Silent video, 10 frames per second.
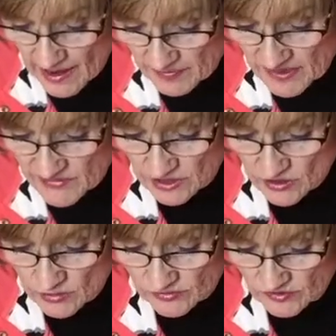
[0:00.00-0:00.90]
I'm leaving
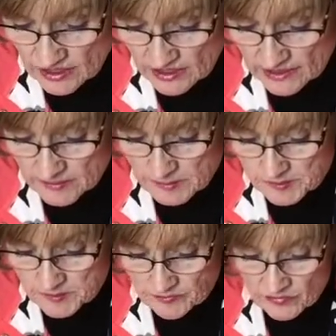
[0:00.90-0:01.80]
those in.
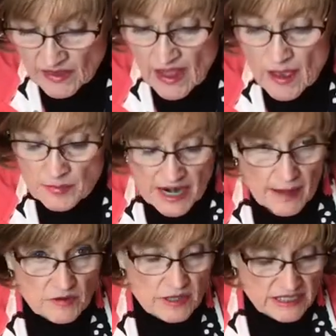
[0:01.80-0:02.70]
But
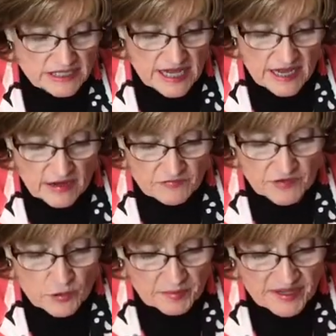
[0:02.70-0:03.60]
I'm going to take a
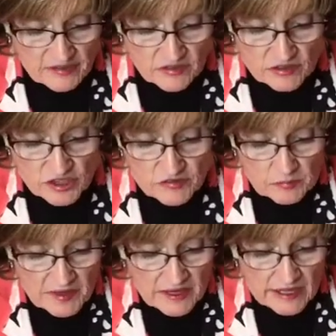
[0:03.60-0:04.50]
few pins and
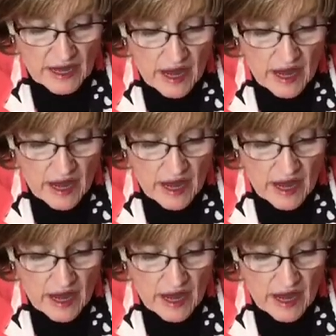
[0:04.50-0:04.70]
just pin